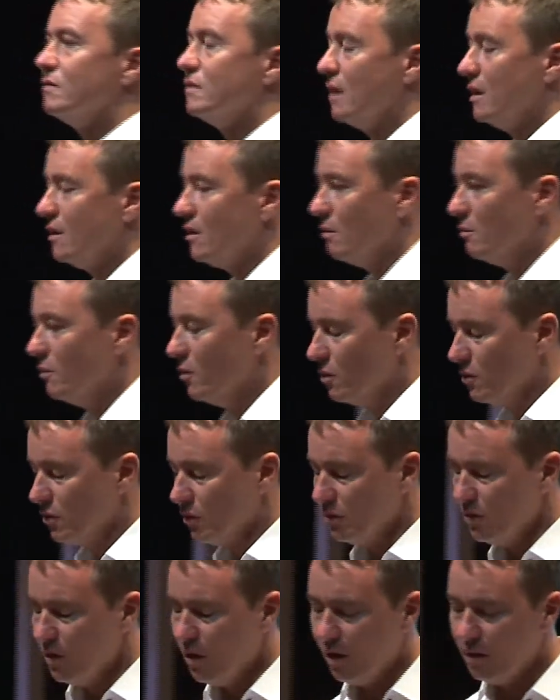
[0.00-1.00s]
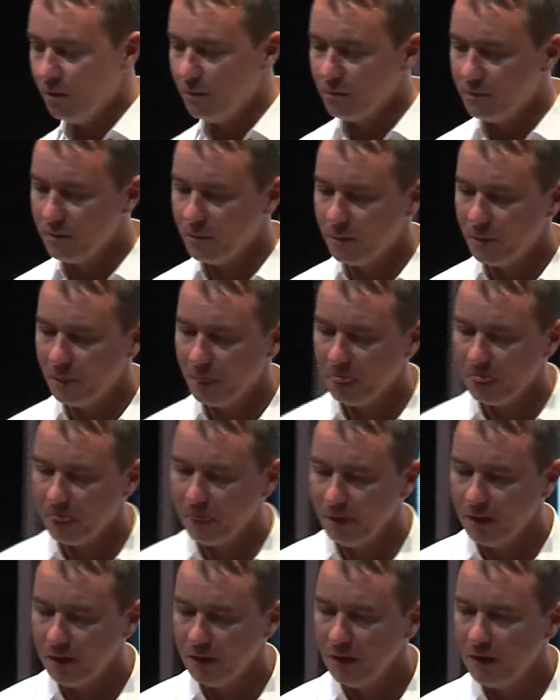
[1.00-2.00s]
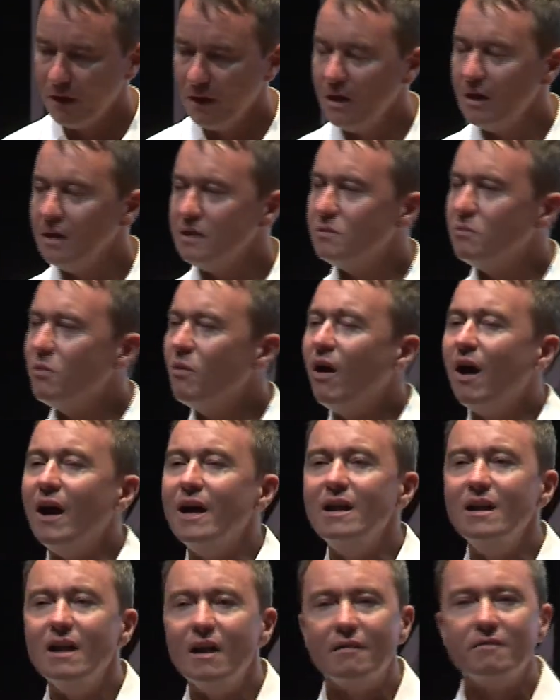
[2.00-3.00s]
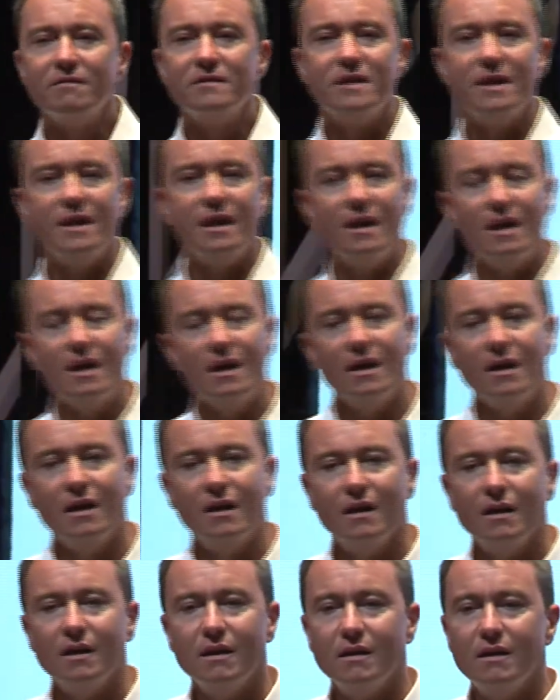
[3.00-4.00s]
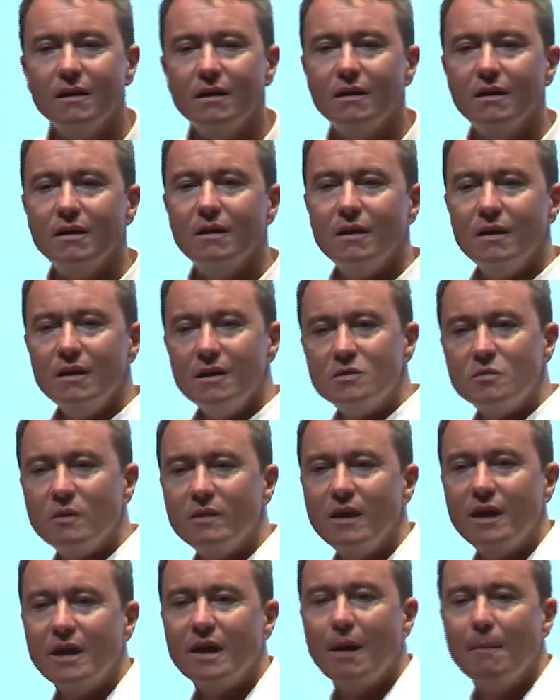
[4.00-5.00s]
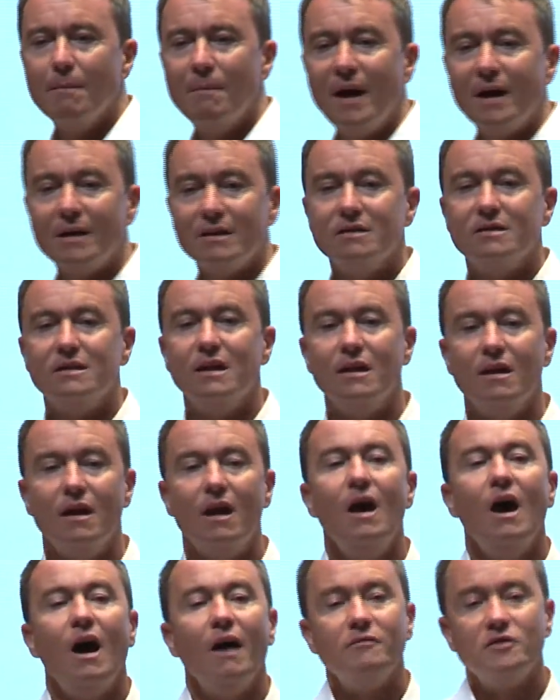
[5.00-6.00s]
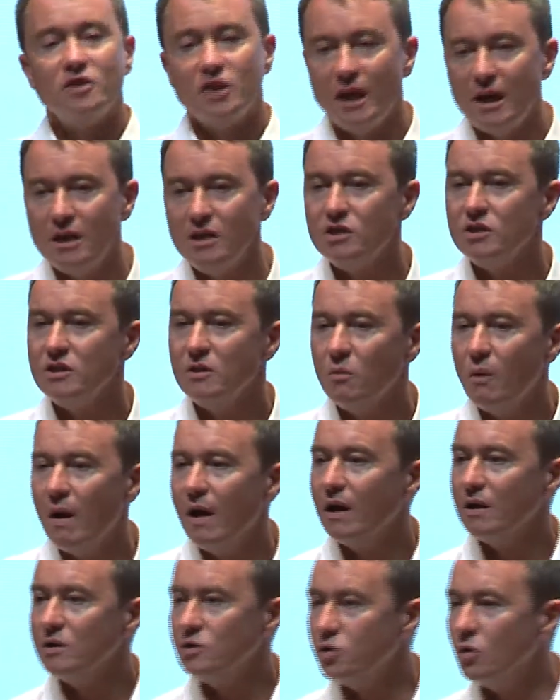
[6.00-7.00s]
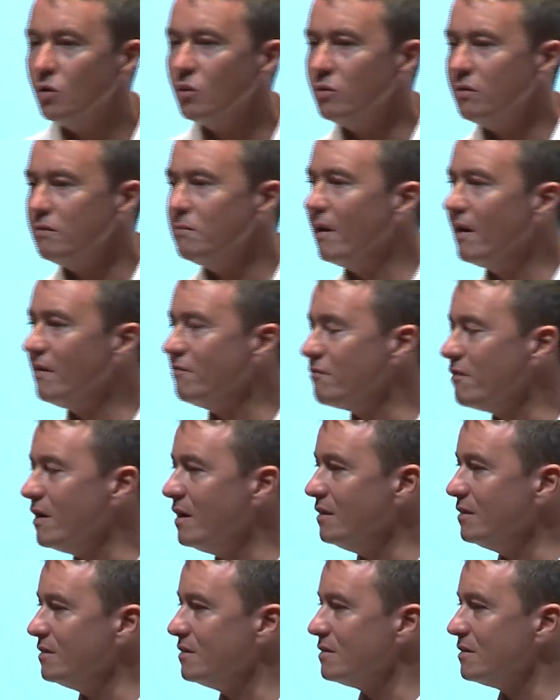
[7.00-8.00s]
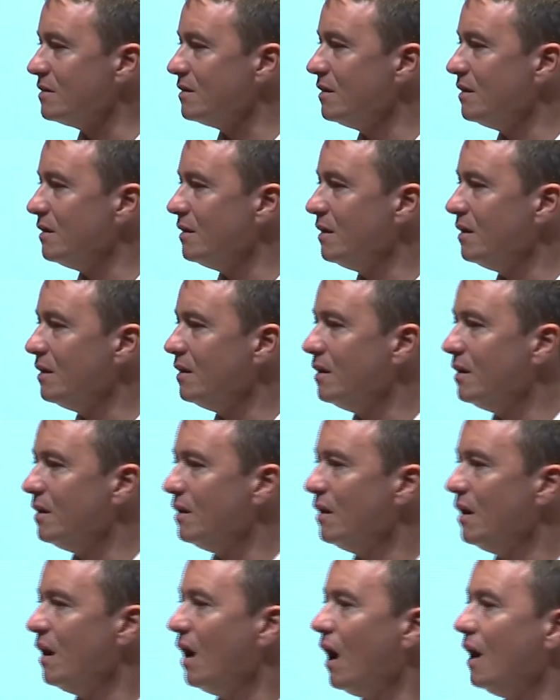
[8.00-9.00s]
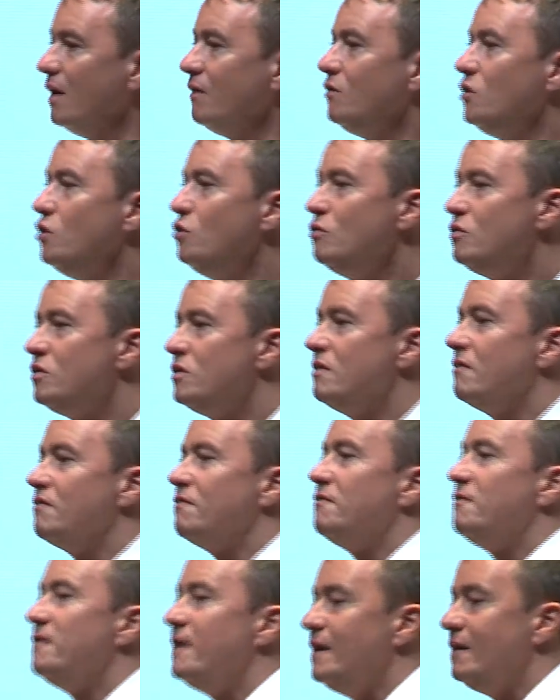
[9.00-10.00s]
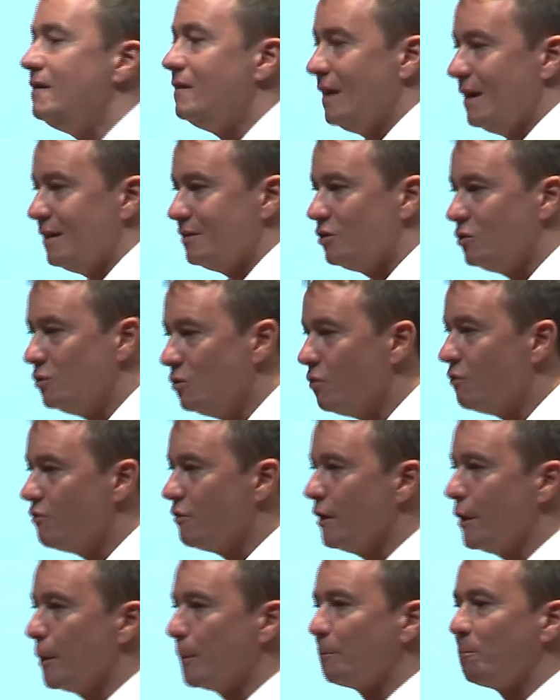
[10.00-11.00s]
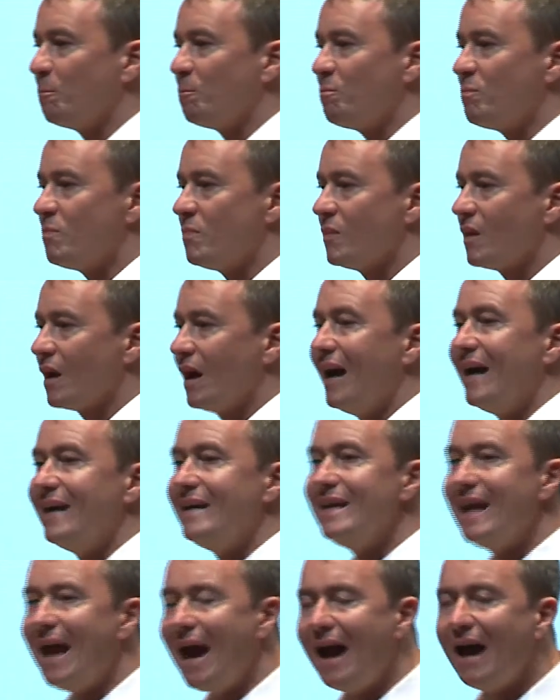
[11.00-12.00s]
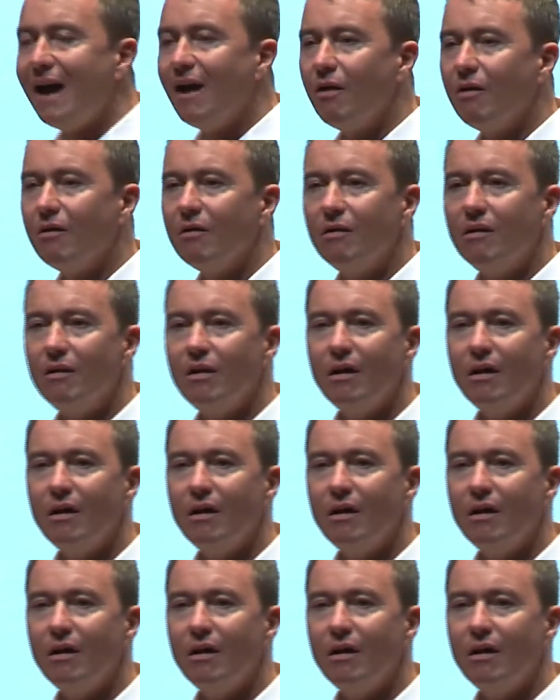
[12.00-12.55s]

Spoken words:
take on board or not, is what I love to hear is when they come back and said, I've changed the way I talk with my friends. I used to feed their story, and now